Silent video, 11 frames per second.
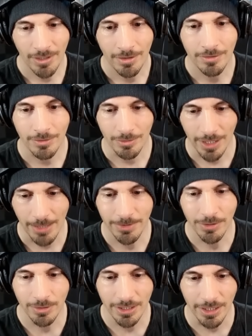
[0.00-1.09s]
So
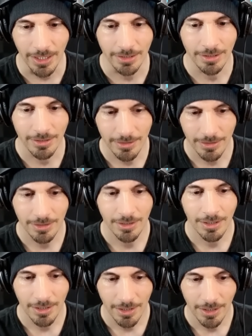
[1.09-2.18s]
Gapsoo at the end
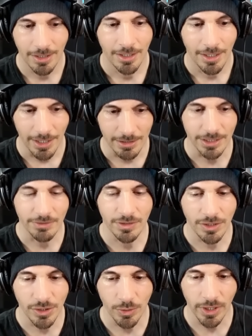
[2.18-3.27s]
and leaves the
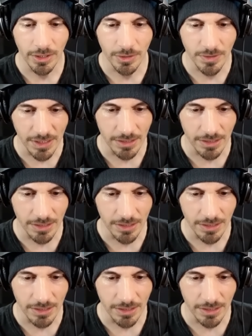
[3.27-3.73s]
two healers in